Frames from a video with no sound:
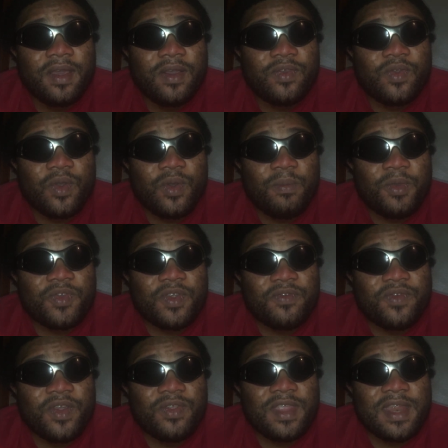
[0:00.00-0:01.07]
So most
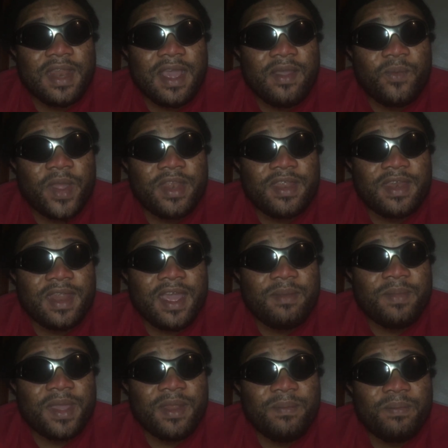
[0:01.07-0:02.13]
of you were
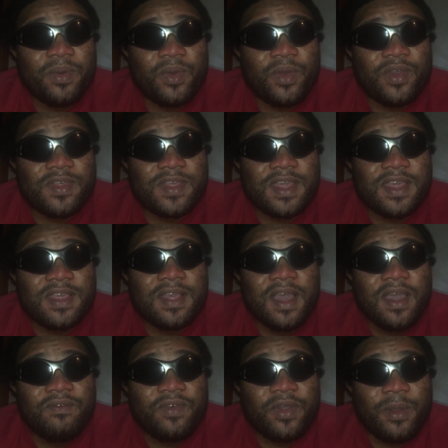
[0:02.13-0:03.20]
denied many bonuses
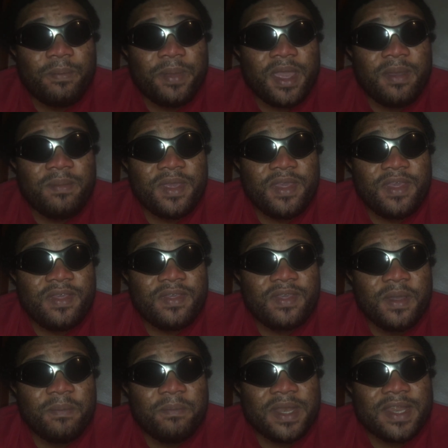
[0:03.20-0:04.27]
for your babies,
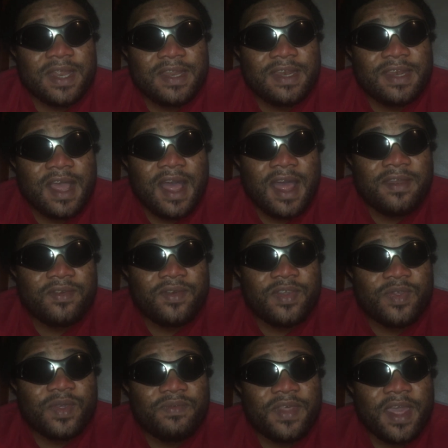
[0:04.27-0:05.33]
maternity and the
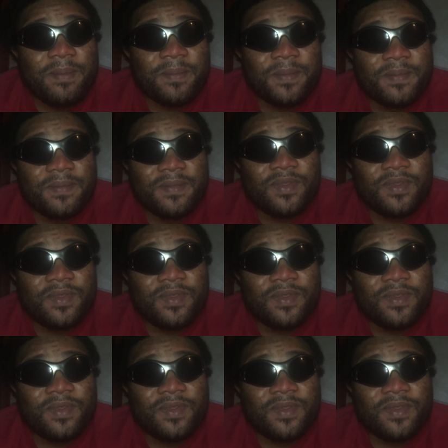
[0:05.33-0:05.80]
rest of them,